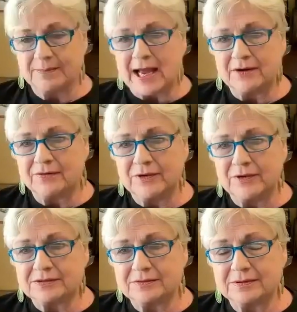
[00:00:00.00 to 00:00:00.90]
out of
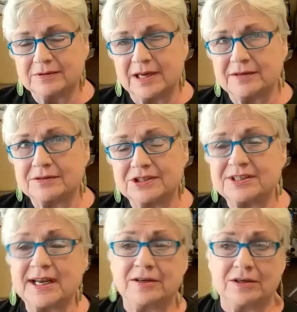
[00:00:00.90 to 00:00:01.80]
like like
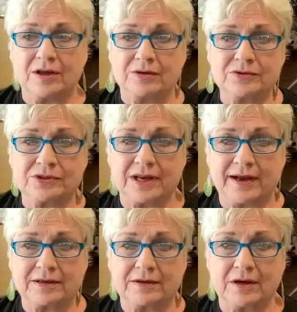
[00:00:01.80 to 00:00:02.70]
standalone,
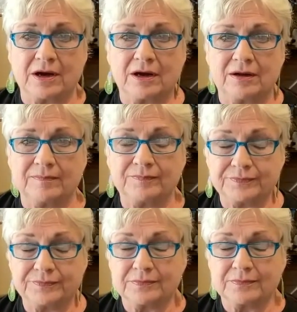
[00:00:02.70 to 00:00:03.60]
like um,